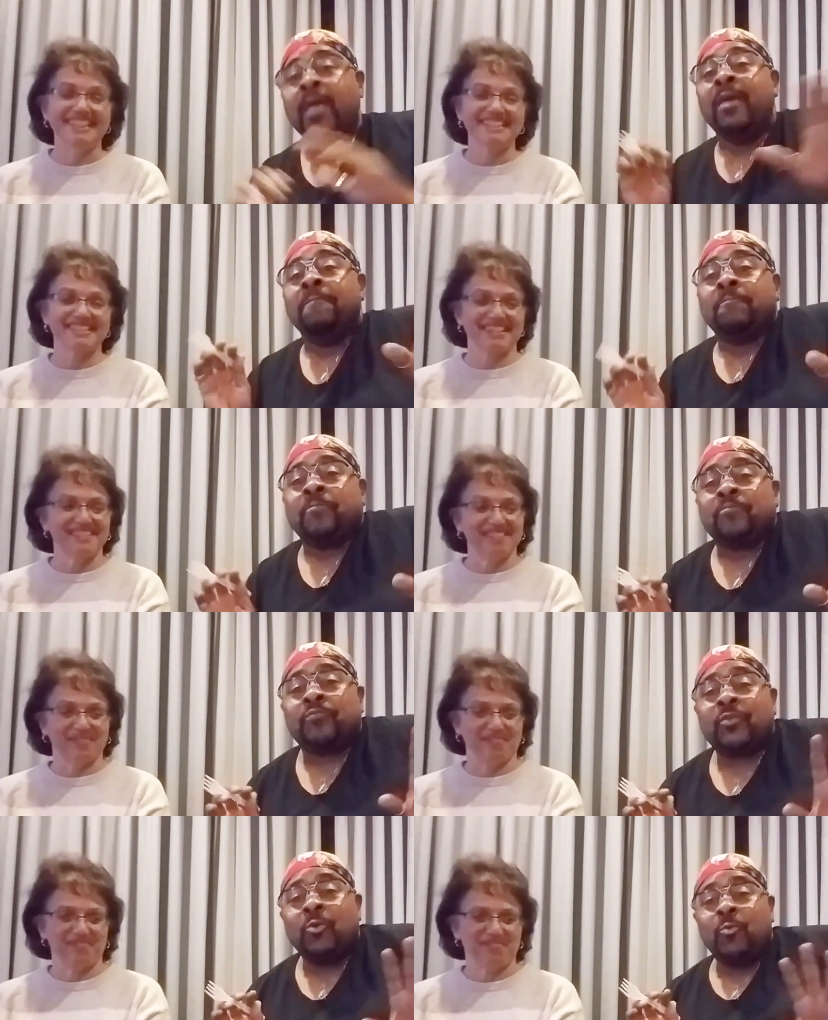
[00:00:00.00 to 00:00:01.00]
Speaker 1: Yes, sir.
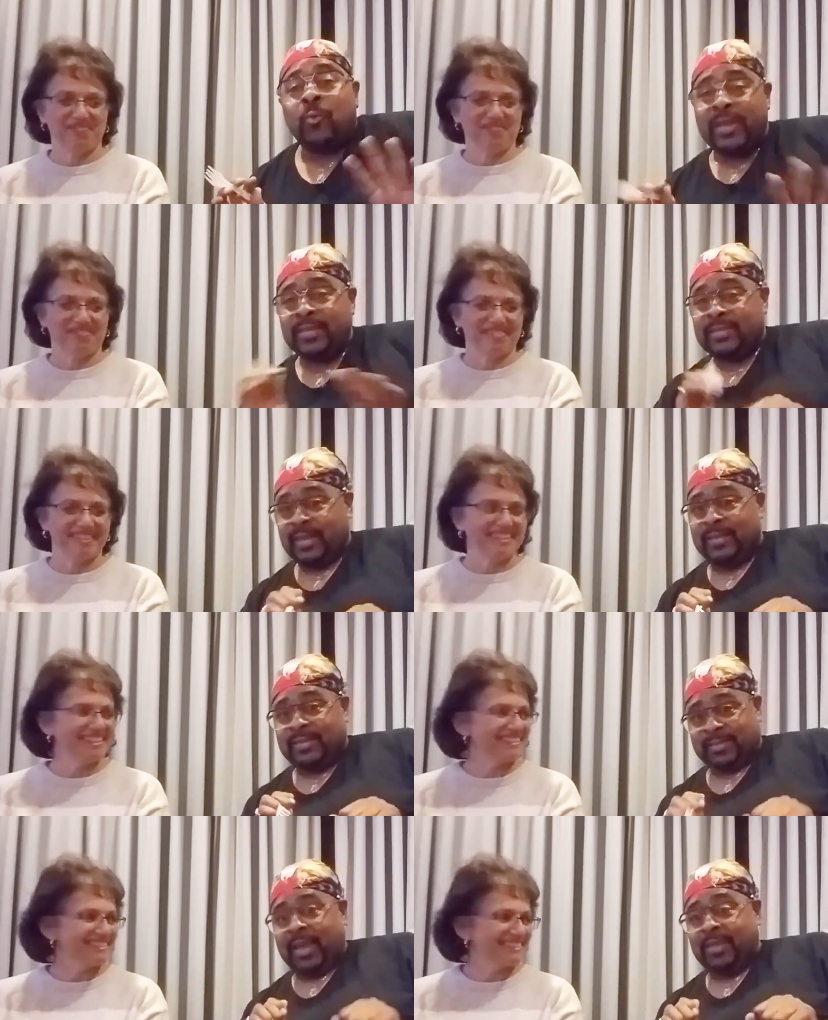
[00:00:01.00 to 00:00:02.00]
We did
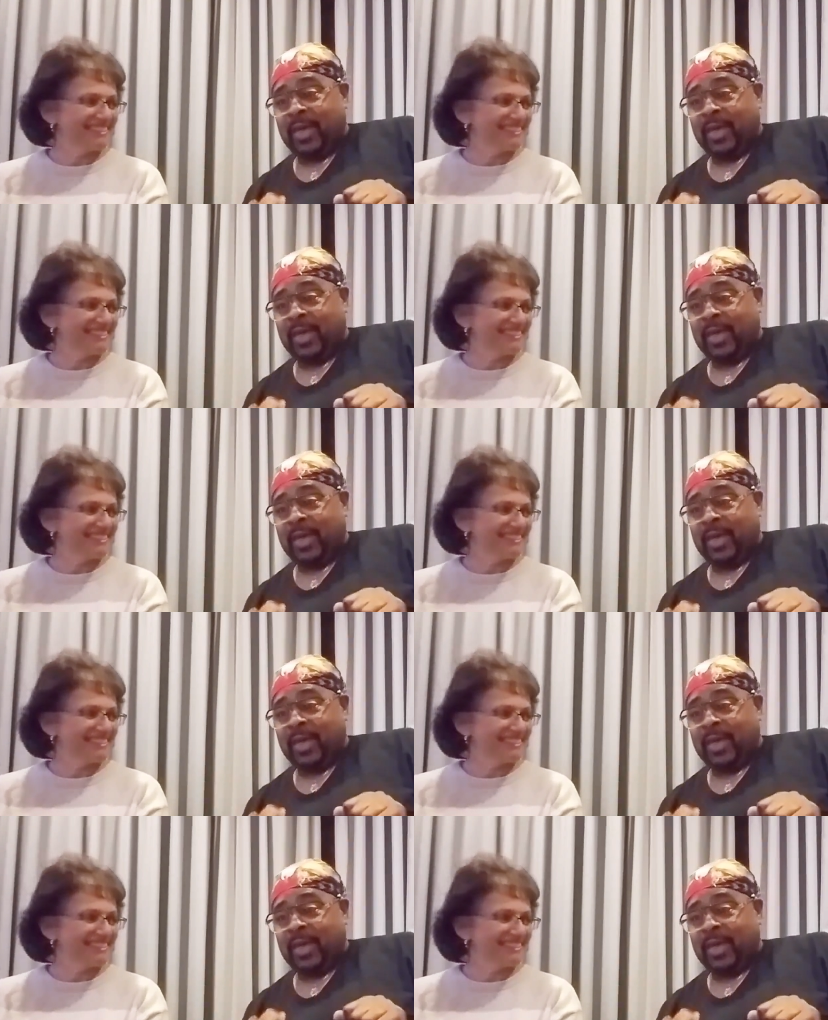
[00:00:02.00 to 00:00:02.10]
say